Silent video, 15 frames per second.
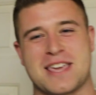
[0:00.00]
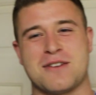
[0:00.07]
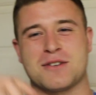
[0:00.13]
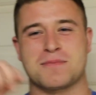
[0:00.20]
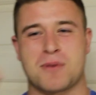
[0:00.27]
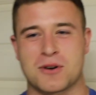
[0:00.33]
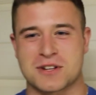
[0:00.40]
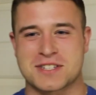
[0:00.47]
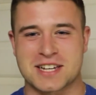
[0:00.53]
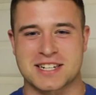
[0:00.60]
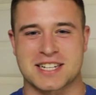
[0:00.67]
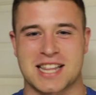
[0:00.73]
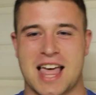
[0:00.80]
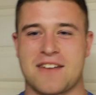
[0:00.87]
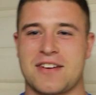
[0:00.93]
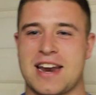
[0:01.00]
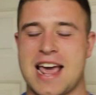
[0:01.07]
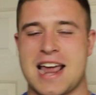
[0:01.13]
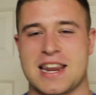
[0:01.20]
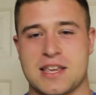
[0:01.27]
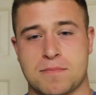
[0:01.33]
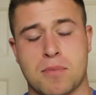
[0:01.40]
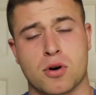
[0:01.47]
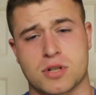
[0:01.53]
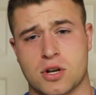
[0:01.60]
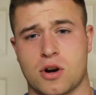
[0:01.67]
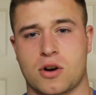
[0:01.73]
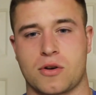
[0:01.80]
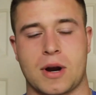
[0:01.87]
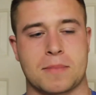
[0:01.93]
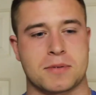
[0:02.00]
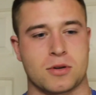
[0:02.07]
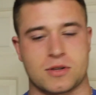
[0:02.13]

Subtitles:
he was pulling 611 and he pulls hook grip,